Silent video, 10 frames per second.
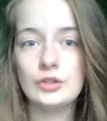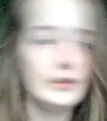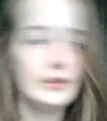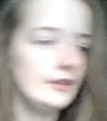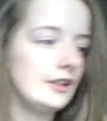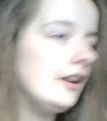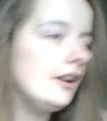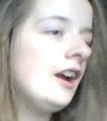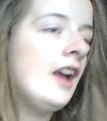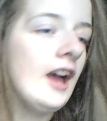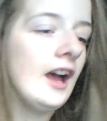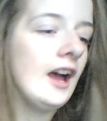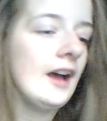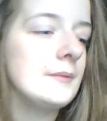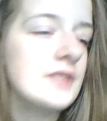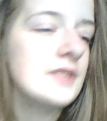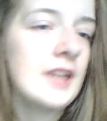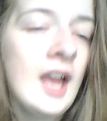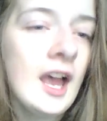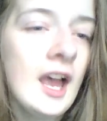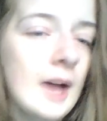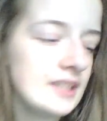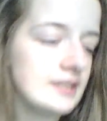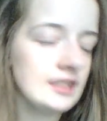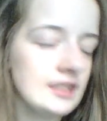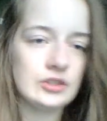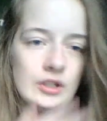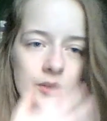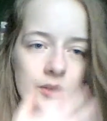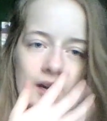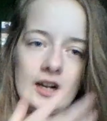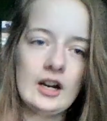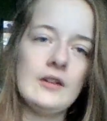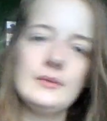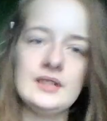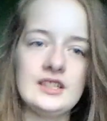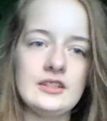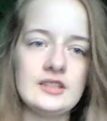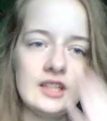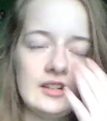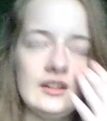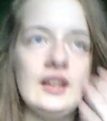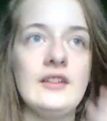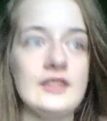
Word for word: Um, so yeah, I'll basically show you what I got off my Secret Santa, and if I sneeze in the video,